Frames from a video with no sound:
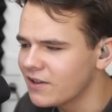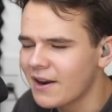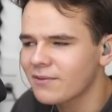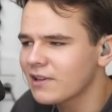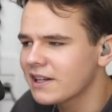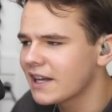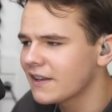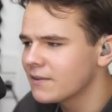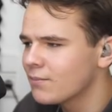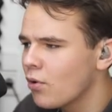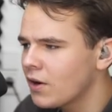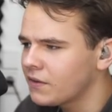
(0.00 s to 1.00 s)
I don't really get the
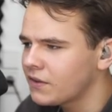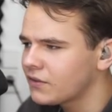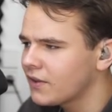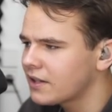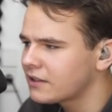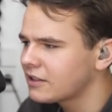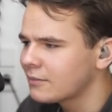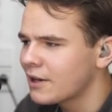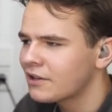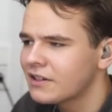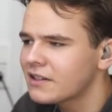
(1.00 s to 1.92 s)
point of this flight simulator.